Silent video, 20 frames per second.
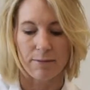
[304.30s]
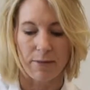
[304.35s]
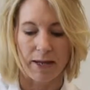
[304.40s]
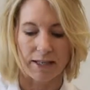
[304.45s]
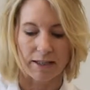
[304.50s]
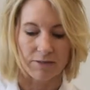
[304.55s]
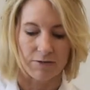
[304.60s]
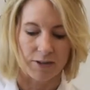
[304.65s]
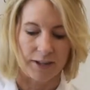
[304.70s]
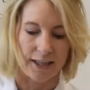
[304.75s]

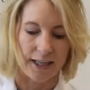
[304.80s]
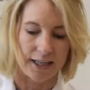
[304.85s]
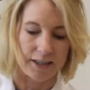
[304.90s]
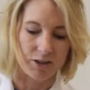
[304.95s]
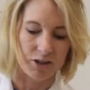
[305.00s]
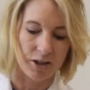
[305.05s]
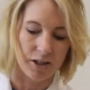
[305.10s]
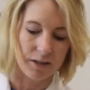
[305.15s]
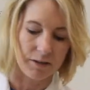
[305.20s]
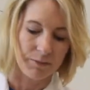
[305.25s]

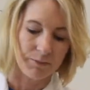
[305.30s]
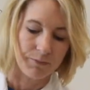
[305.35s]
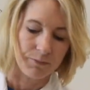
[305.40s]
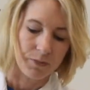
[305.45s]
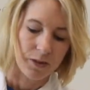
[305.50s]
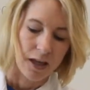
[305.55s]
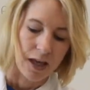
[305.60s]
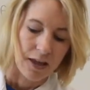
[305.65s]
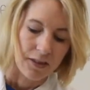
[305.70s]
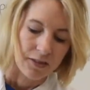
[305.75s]
magnification,
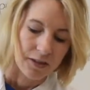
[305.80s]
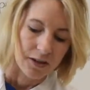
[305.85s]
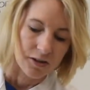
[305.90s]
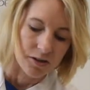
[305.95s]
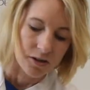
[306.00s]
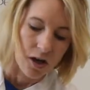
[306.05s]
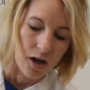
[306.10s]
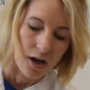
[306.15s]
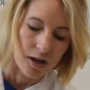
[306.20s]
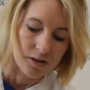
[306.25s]

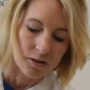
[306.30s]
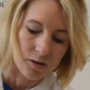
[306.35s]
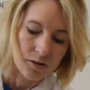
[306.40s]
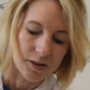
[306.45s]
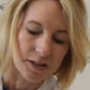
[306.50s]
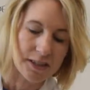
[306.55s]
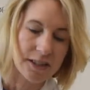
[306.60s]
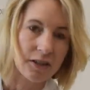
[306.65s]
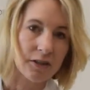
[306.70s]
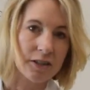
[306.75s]
there's also
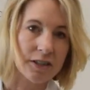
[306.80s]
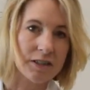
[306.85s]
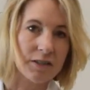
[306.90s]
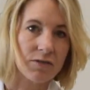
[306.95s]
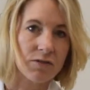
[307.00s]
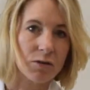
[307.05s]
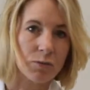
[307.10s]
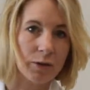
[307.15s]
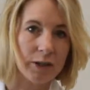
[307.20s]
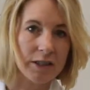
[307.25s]
a series
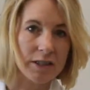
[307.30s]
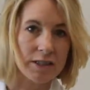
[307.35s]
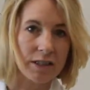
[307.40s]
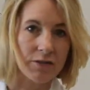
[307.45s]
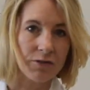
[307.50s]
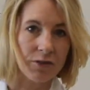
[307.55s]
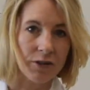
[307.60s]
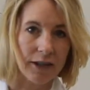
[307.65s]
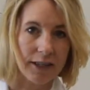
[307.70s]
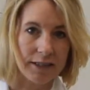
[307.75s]
of 3
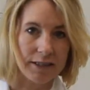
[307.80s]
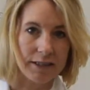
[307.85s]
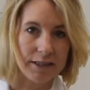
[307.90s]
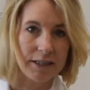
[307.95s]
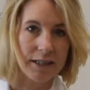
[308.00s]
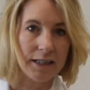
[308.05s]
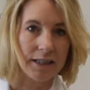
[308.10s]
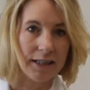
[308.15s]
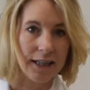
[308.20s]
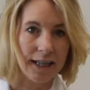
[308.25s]
different
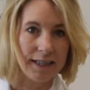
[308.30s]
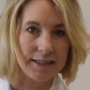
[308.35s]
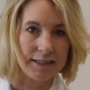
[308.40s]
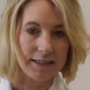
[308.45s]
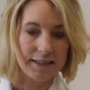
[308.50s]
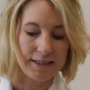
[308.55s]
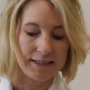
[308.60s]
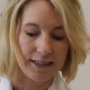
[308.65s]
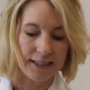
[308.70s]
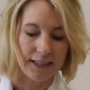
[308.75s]

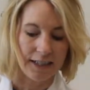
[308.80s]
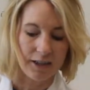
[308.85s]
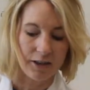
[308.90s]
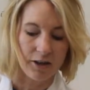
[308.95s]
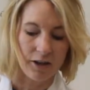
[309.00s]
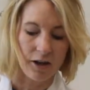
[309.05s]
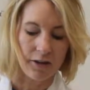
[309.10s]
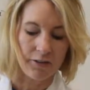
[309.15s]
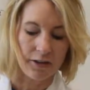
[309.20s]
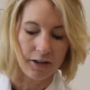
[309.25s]
lenses
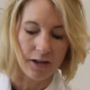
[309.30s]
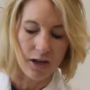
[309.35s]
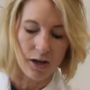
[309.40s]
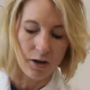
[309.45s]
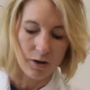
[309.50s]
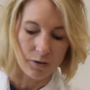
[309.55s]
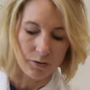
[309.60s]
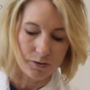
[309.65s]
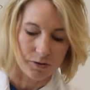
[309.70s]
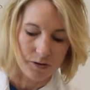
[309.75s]
here on the
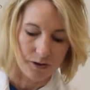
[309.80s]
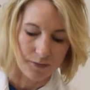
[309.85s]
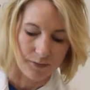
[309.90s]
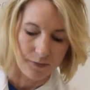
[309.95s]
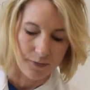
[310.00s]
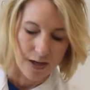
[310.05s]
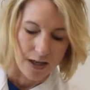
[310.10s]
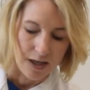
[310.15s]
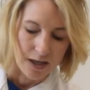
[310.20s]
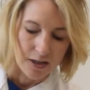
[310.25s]
nose.
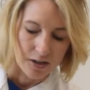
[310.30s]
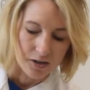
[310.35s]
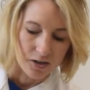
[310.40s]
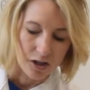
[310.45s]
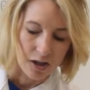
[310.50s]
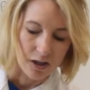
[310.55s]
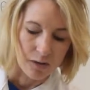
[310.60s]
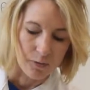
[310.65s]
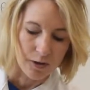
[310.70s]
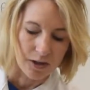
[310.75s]

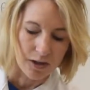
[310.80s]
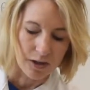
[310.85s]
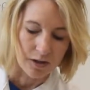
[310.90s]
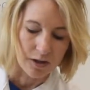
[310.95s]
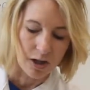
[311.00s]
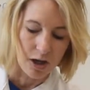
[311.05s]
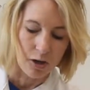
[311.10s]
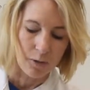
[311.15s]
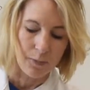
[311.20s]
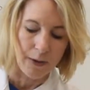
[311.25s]
Starting with our
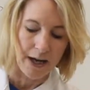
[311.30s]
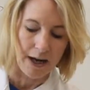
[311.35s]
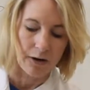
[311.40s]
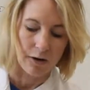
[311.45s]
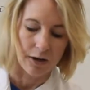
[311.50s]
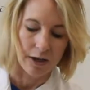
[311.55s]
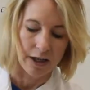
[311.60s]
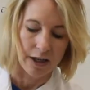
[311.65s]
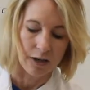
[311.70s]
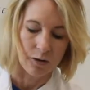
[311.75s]
low
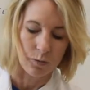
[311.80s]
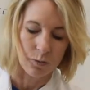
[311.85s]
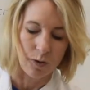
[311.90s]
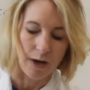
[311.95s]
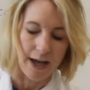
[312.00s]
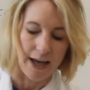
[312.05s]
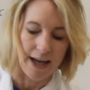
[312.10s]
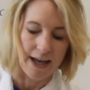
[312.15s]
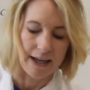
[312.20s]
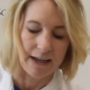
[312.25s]
power in
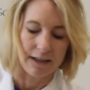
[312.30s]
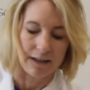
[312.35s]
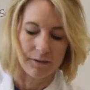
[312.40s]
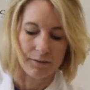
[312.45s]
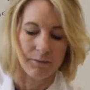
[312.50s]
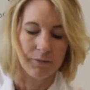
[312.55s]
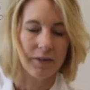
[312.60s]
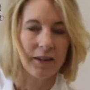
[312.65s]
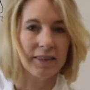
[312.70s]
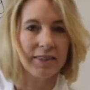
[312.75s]
red,
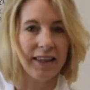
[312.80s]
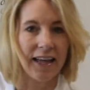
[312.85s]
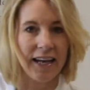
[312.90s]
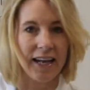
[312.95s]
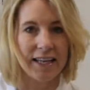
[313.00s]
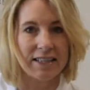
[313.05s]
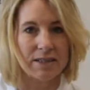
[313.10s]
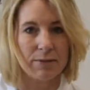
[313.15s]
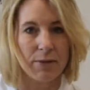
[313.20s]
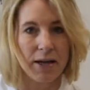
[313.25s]
that
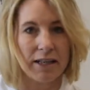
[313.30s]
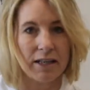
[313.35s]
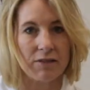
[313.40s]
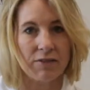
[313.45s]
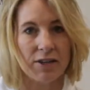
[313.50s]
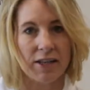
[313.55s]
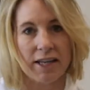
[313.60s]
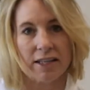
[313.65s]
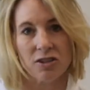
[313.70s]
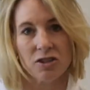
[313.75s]
has a
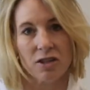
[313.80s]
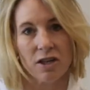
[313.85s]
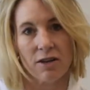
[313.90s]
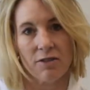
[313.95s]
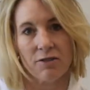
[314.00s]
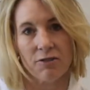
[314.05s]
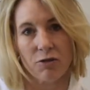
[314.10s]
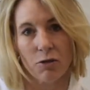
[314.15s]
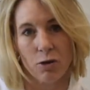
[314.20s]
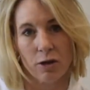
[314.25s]
magnification
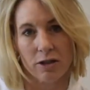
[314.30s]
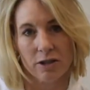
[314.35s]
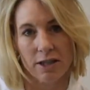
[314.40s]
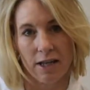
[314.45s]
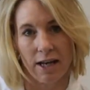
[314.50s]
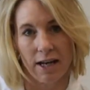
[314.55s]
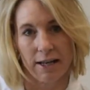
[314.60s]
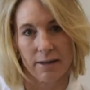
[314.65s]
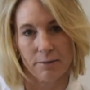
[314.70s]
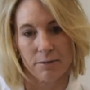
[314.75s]
of 4
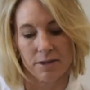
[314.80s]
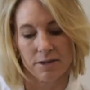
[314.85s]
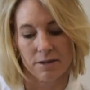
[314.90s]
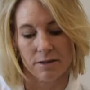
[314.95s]
times.